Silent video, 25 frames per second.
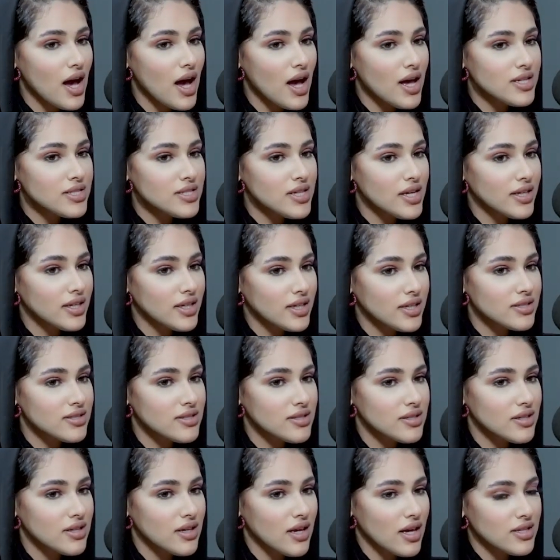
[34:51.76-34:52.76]

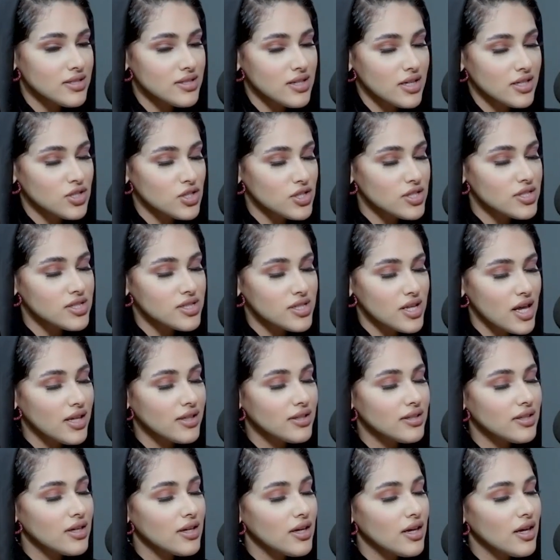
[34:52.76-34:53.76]
I just
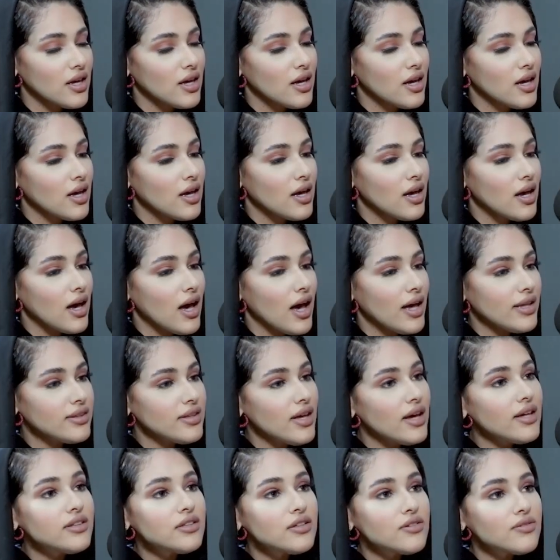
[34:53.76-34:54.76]
said, at
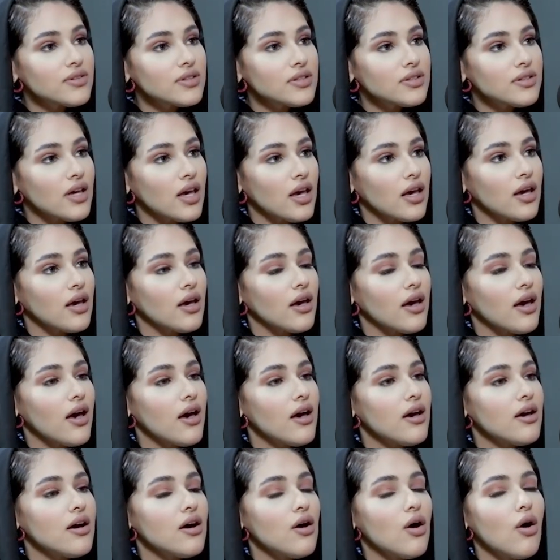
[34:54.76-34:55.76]
the end of the day,
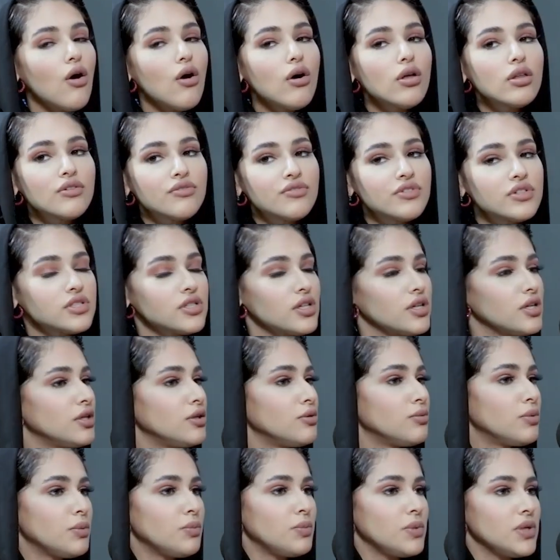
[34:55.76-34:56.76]
all of us are
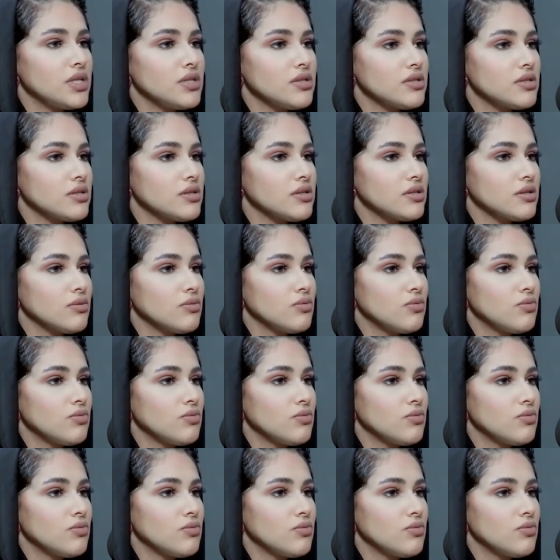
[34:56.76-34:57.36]
human beings.